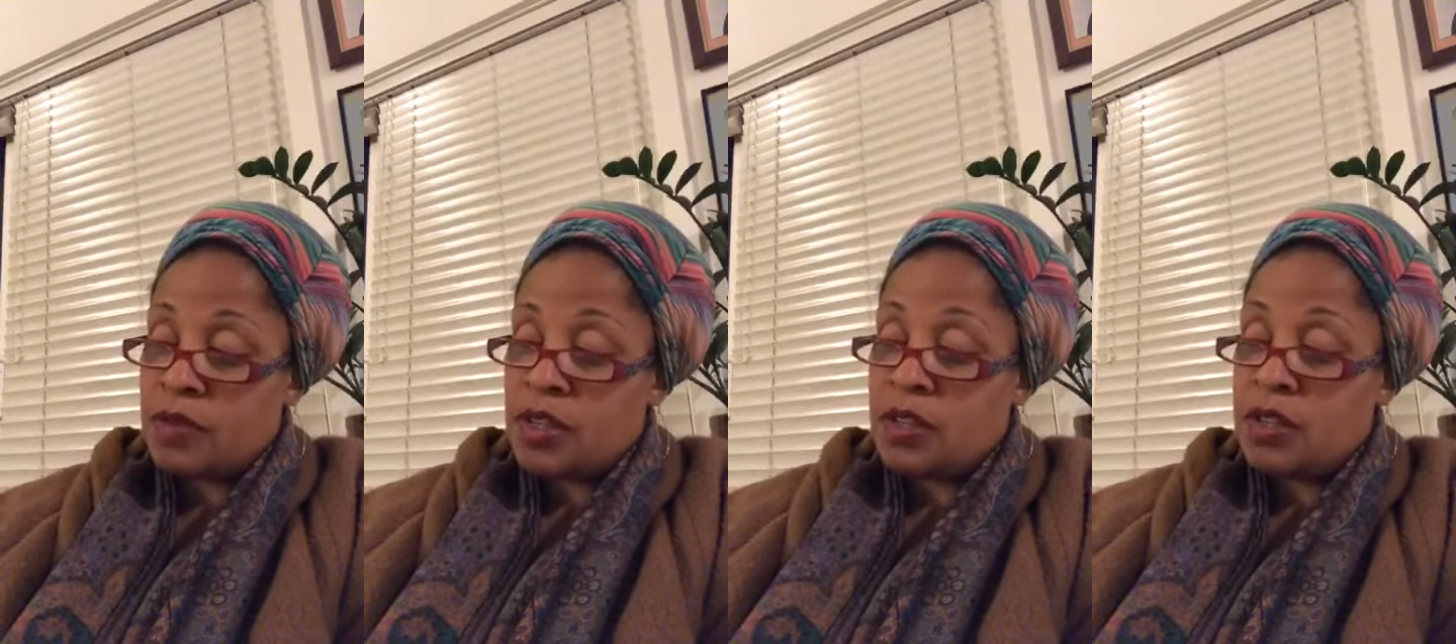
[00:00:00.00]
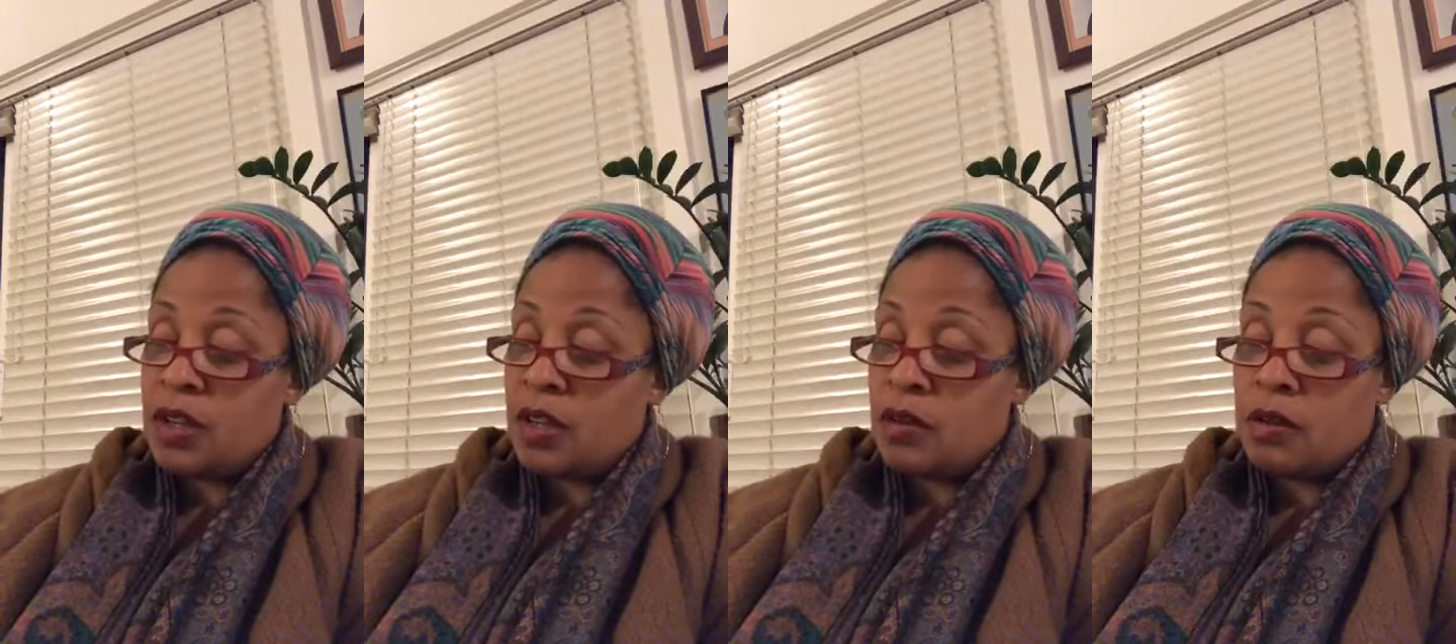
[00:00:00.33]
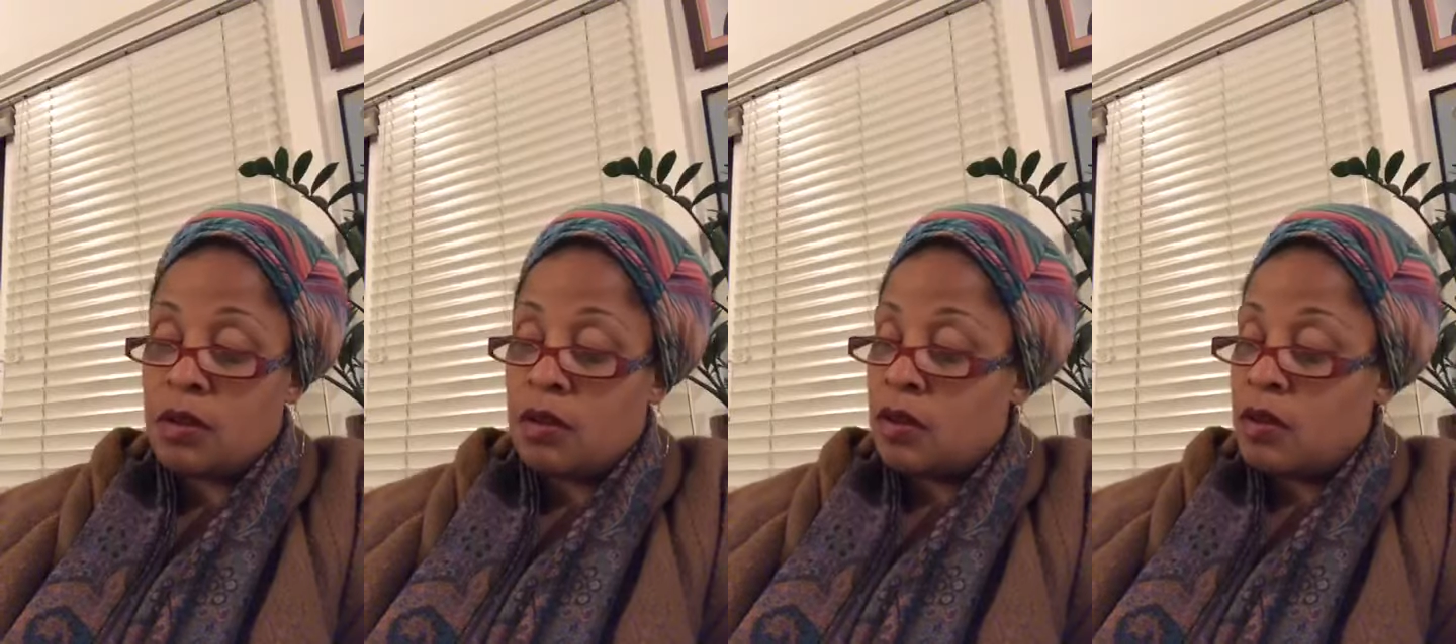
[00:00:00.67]
she said,
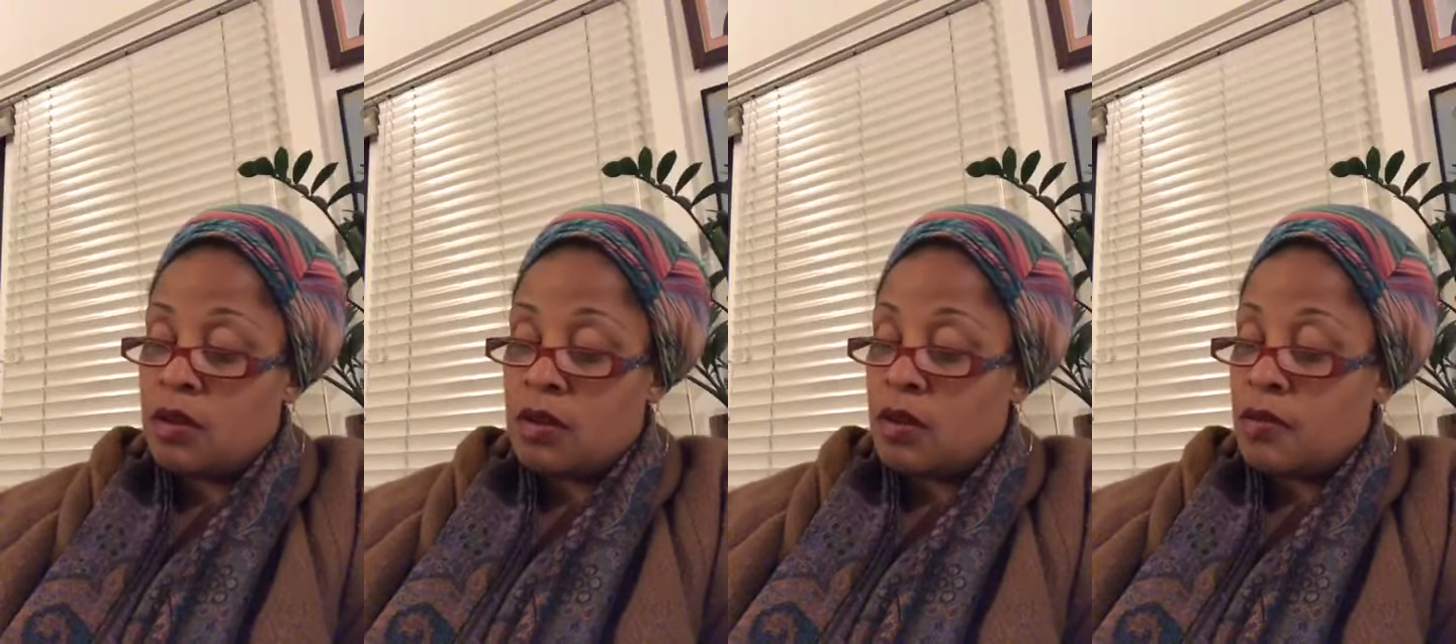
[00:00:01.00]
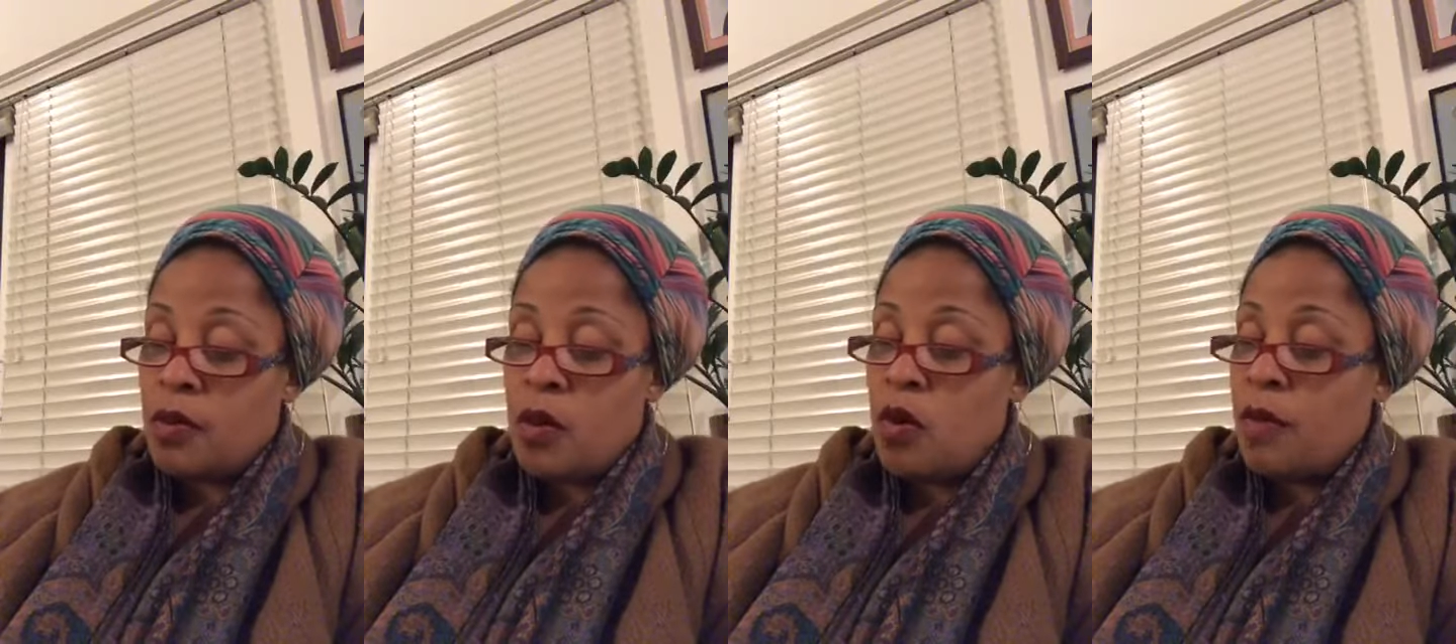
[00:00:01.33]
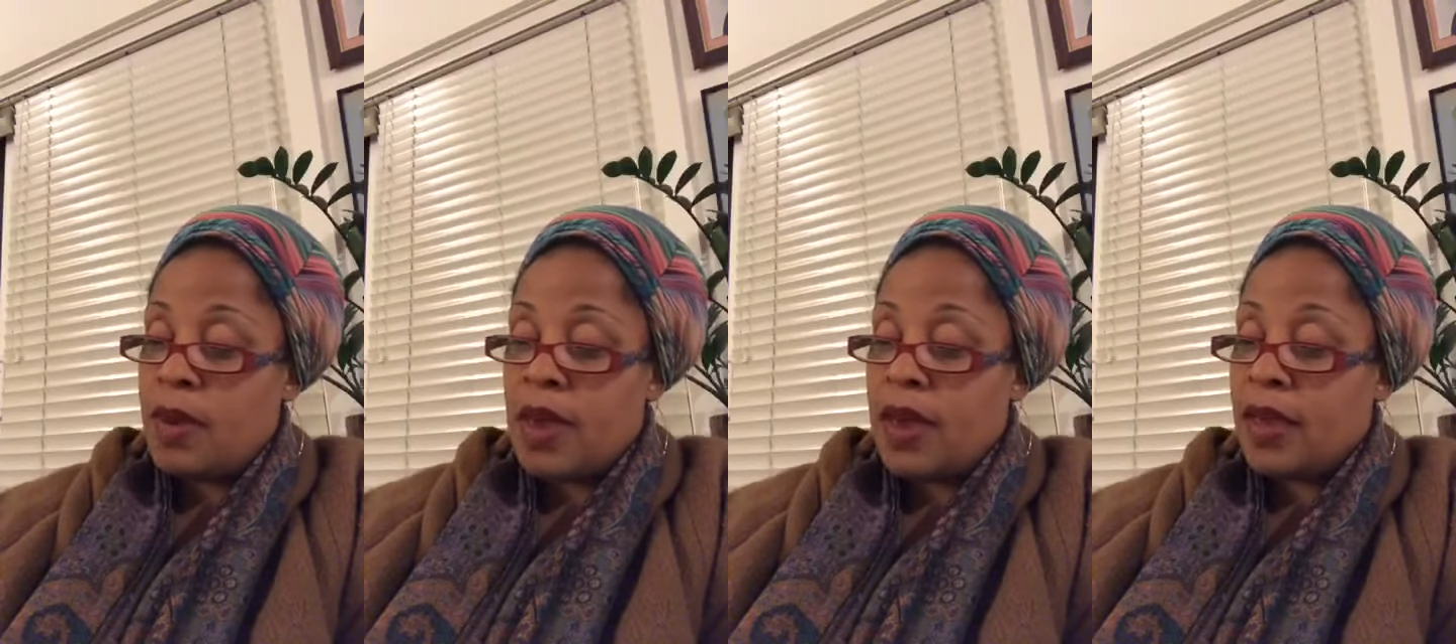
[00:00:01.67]
Poor
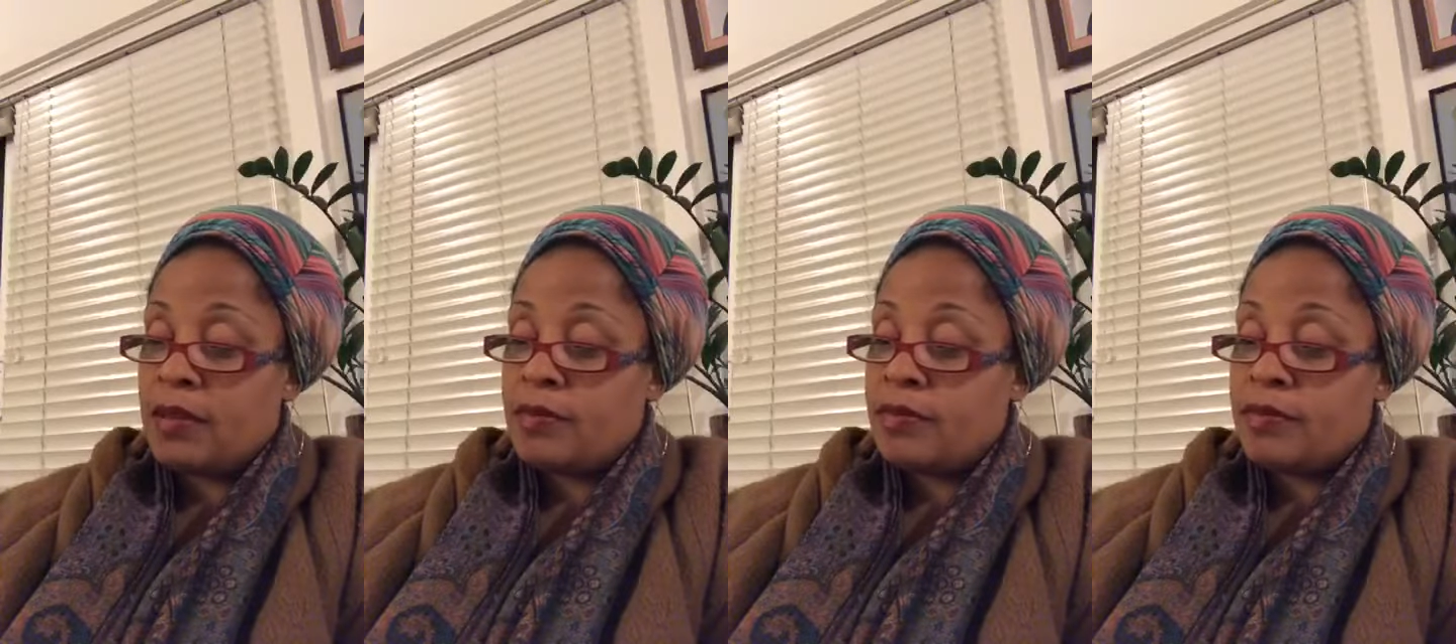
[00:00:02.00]
man.